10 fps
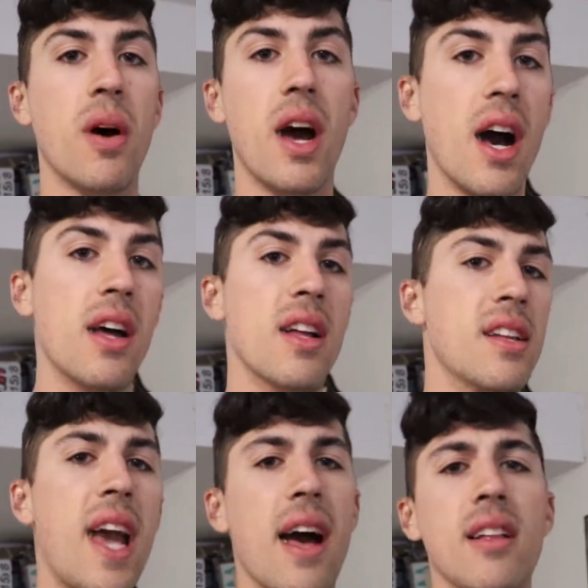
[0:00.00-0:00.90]
But
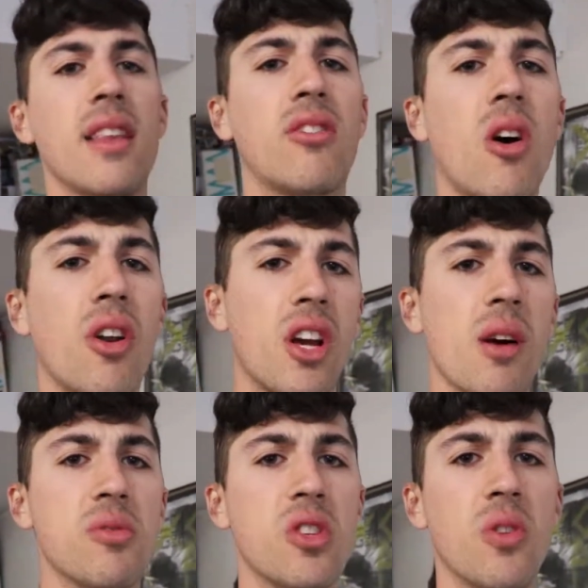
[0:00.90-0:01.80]
yeah, that's all to
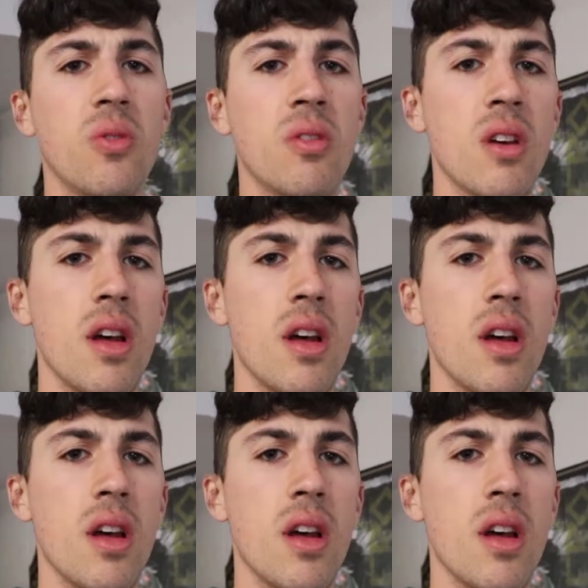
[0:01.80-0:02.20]
come soon.